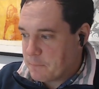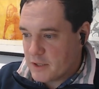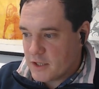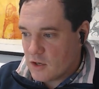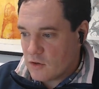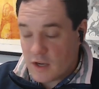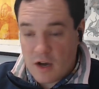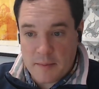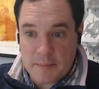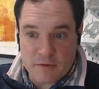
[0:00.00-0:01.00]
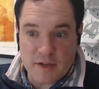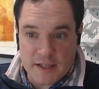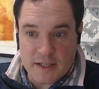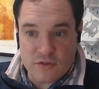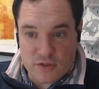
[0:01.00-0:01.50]
But the iMapper really
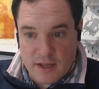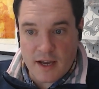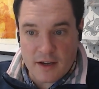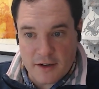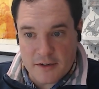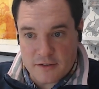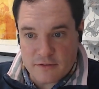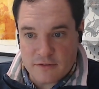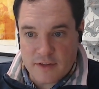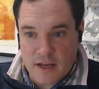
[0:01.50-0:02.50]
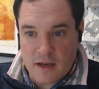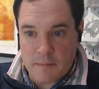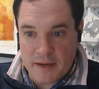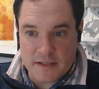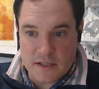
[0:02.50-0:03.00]
gives you that kind of that
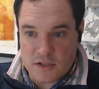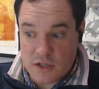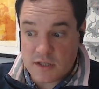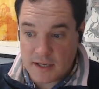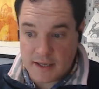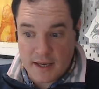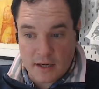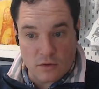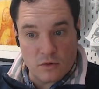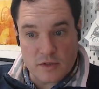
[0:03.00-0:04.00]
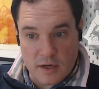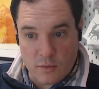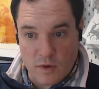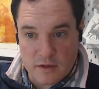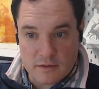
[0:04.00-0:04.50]
ability just to get it all done in
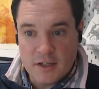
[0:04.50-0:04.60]
one.